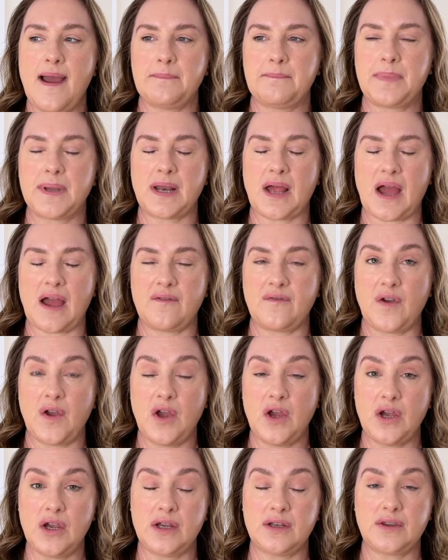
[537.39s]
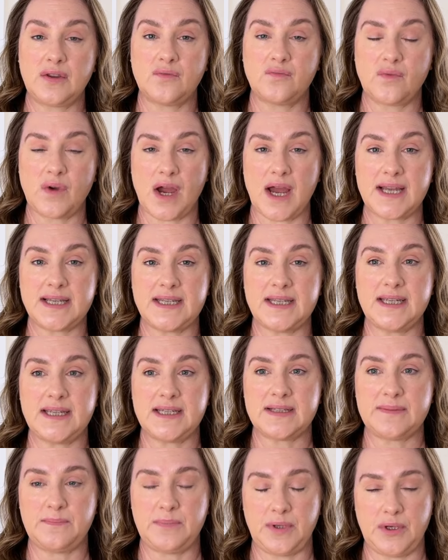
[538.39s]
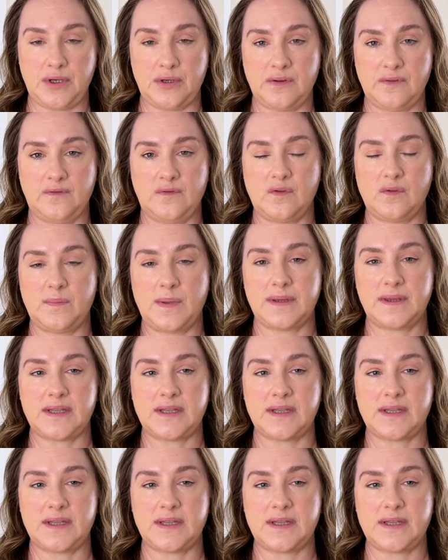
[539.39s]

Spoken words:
But I've heard the writing is beautiful, but the